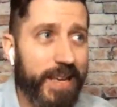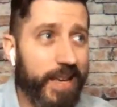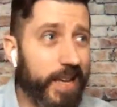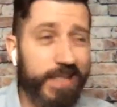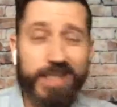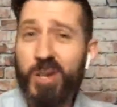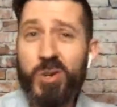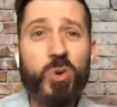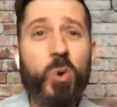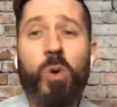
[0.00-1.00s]
it's the
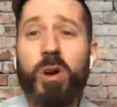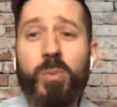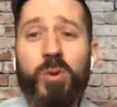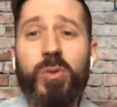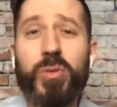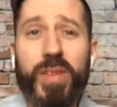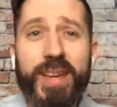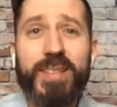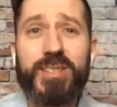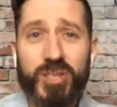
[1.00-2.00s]
normal
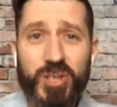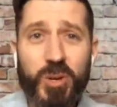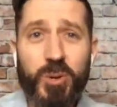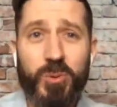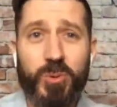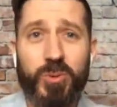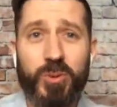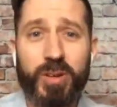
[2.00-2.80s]
thing to do.